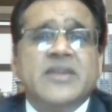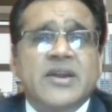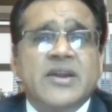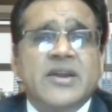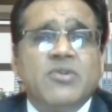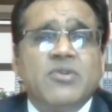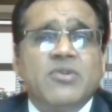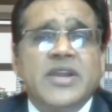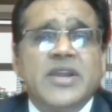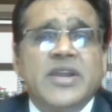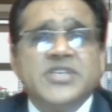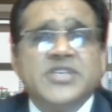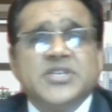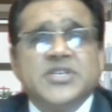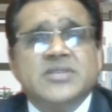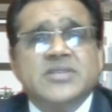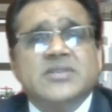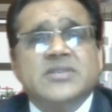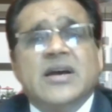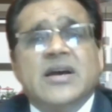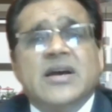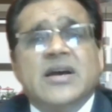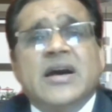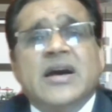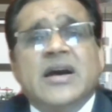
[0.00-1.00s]

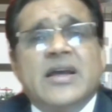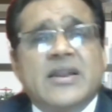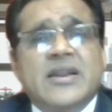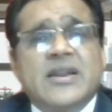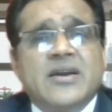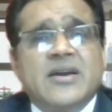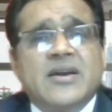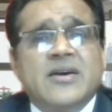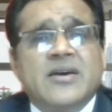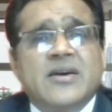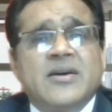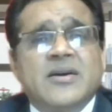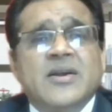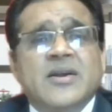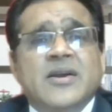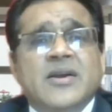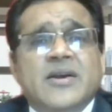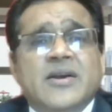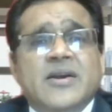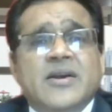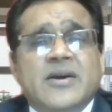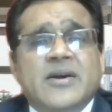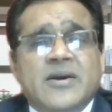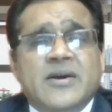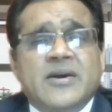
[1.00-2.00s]
regulations are
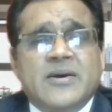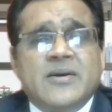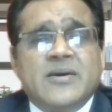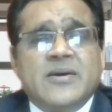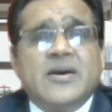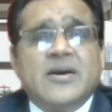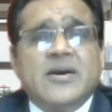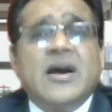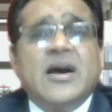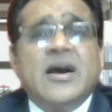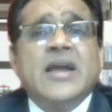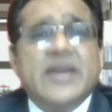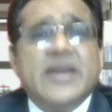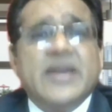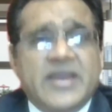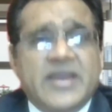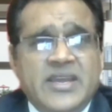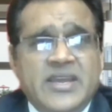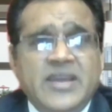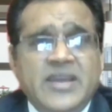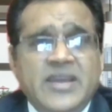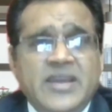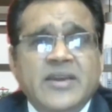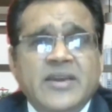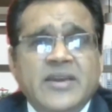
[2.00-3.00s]
a
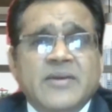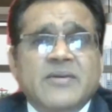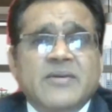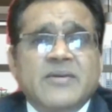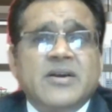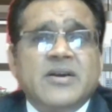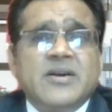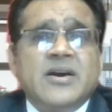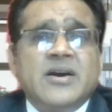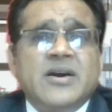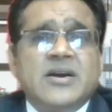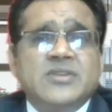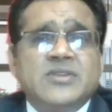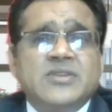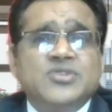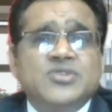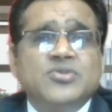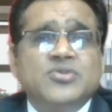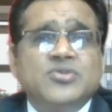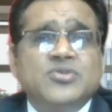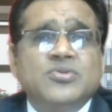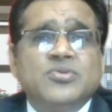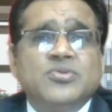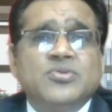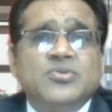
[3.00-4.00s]
key
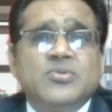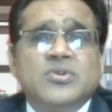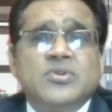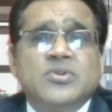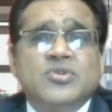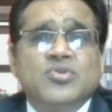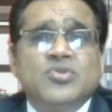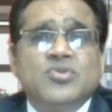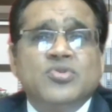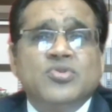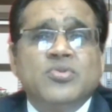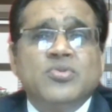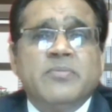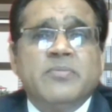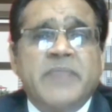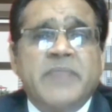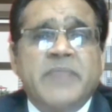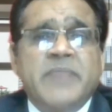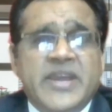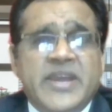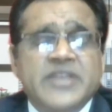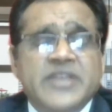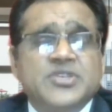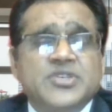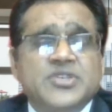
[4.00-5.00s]
to
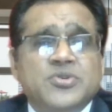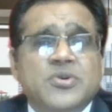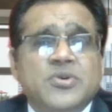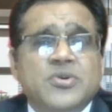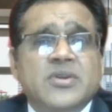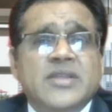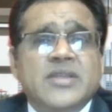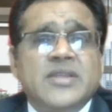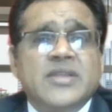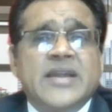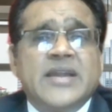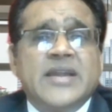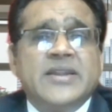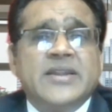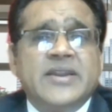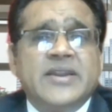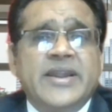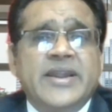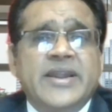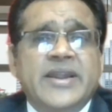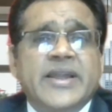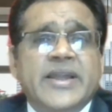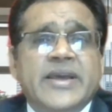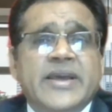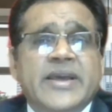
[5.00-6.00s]
making sure that the
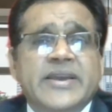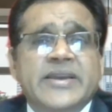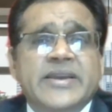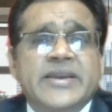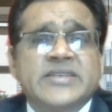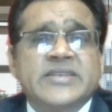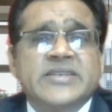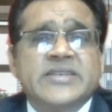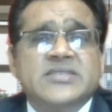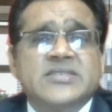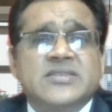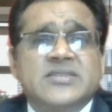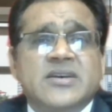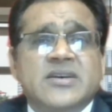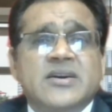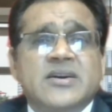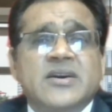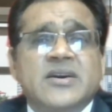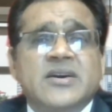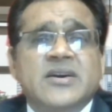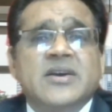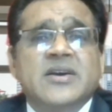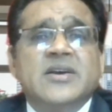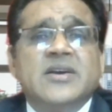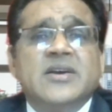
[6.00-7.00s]
data is
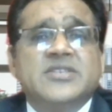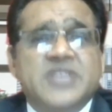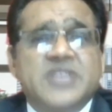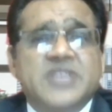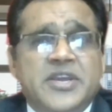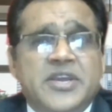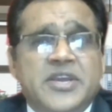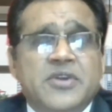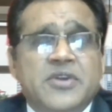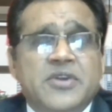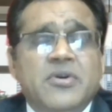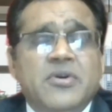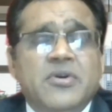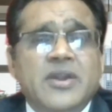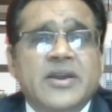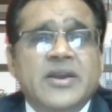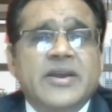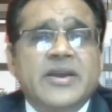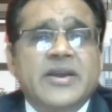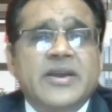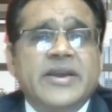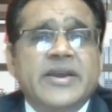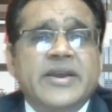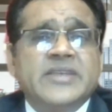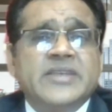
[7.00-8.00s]
secure,
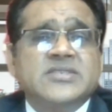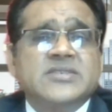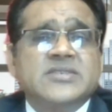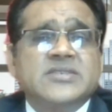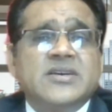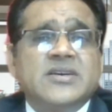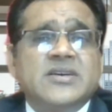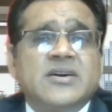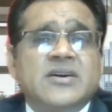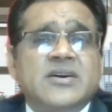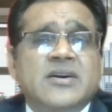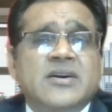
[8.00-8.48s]
is